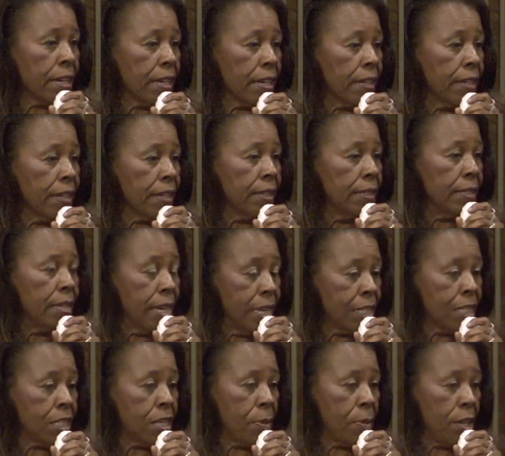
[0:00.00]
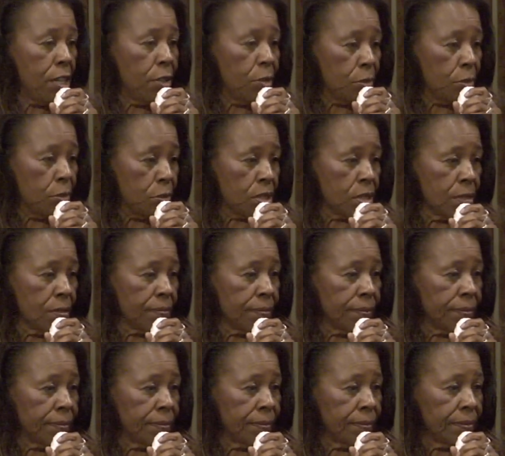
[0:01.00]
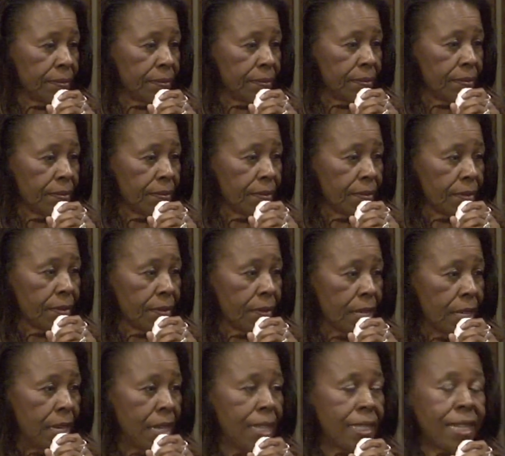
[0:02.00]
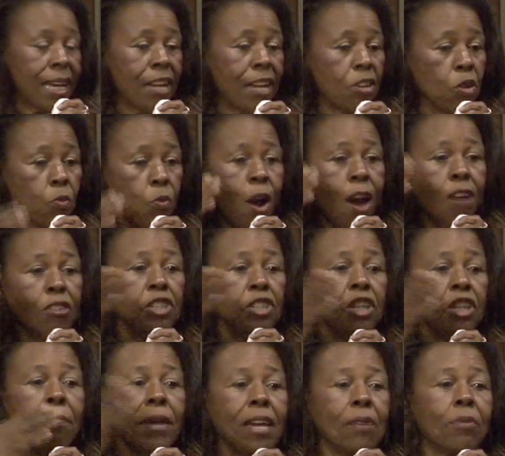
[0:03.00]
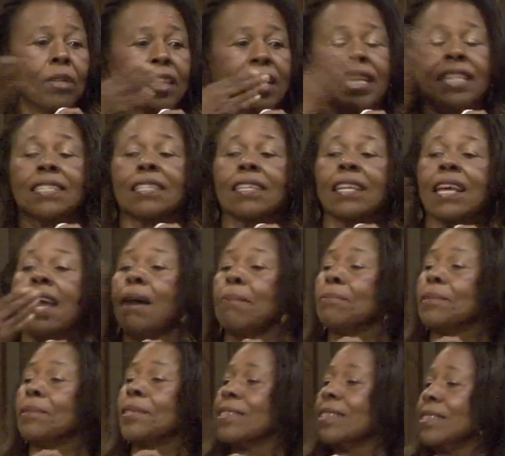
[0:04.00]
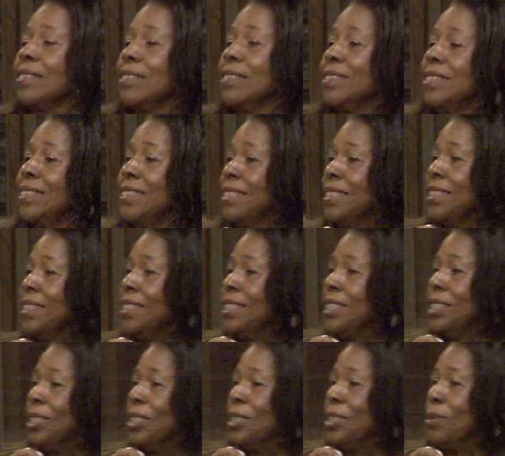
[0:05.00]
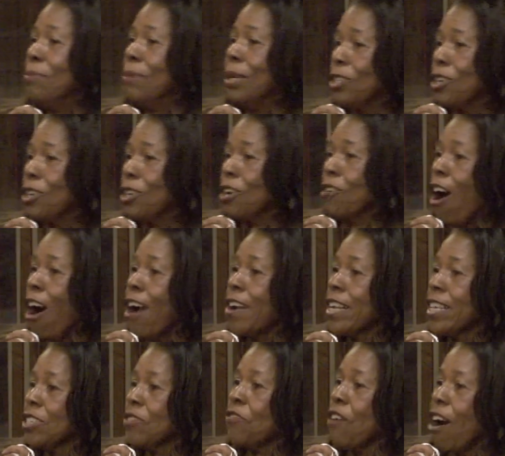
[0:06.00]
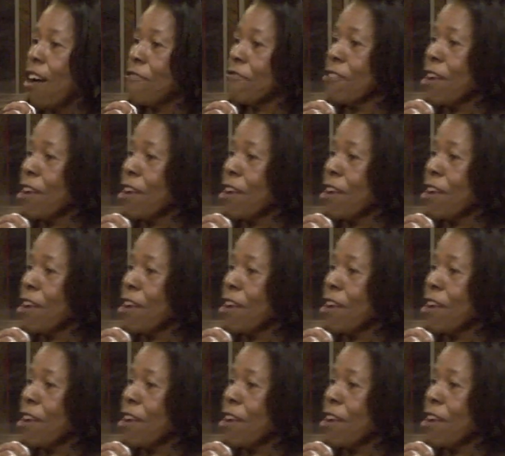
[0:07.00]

And my heart needs to be loose. He said, You worship me with these lips, but your